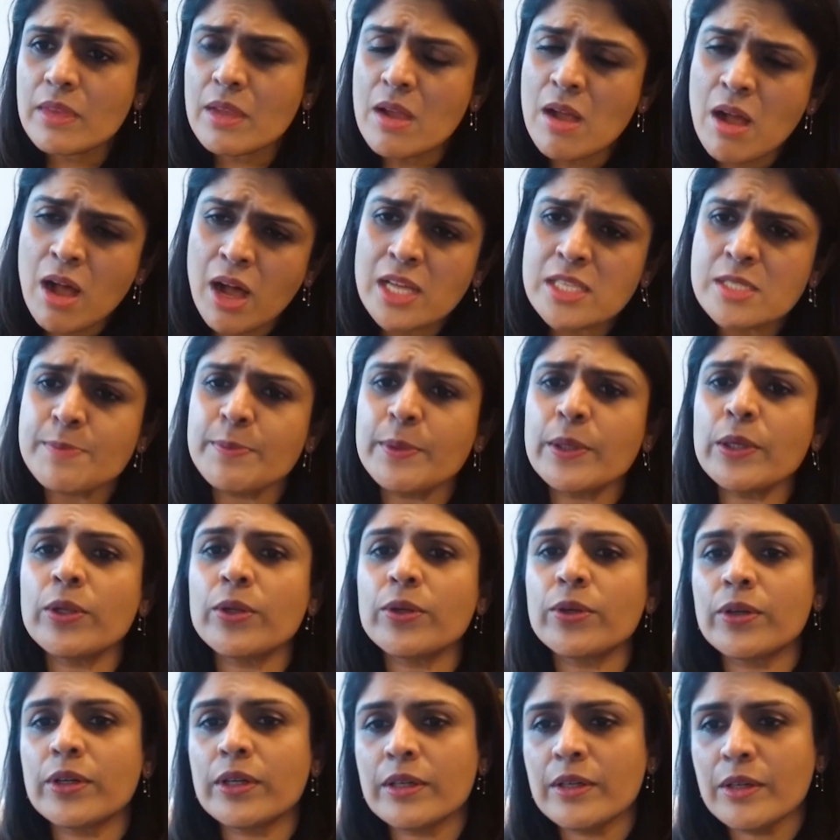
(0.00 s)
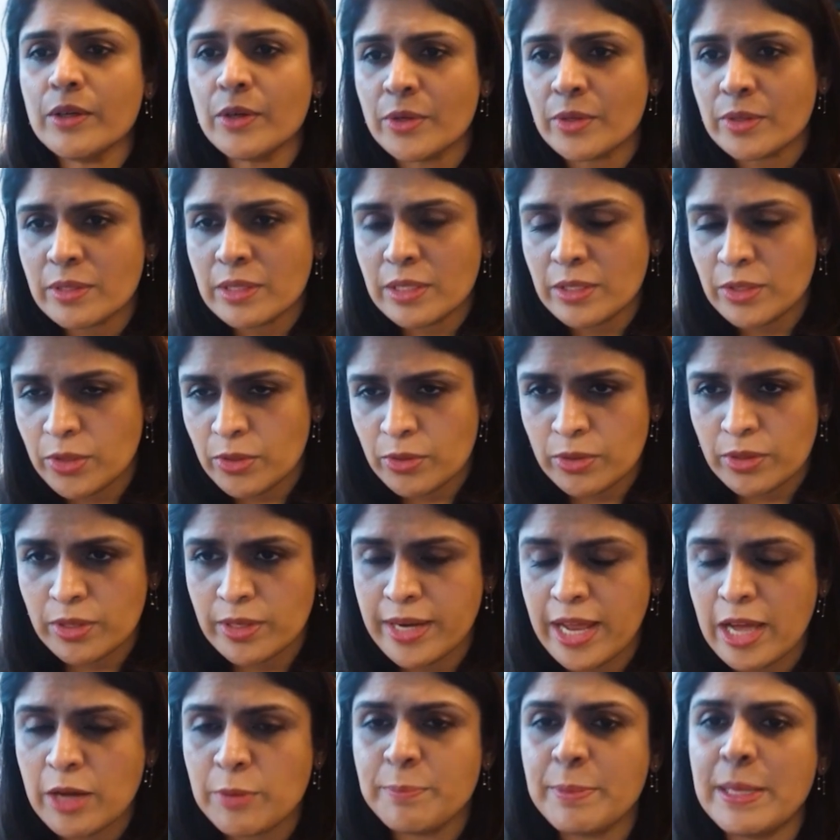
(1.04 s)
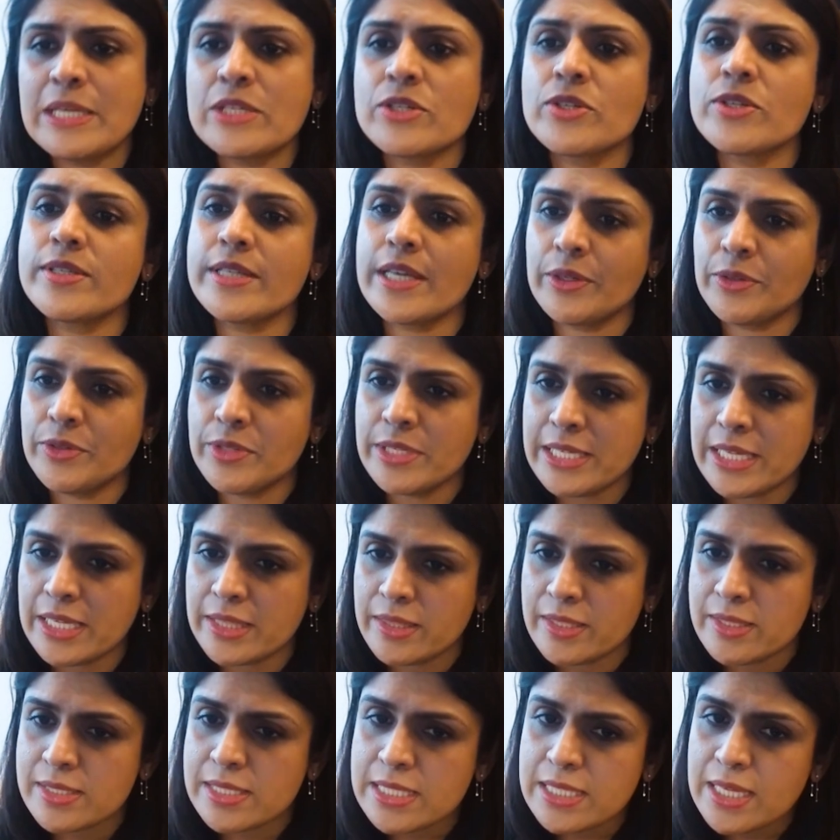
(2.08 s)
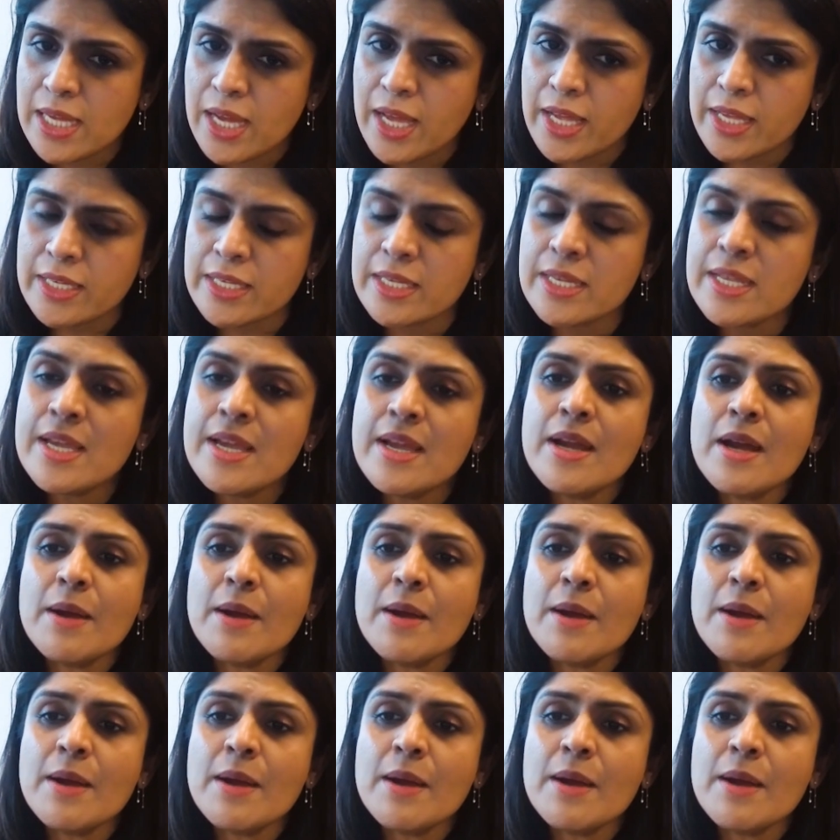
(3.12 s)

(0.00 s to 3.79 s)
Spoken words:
hospital or an outpatient center to get this done,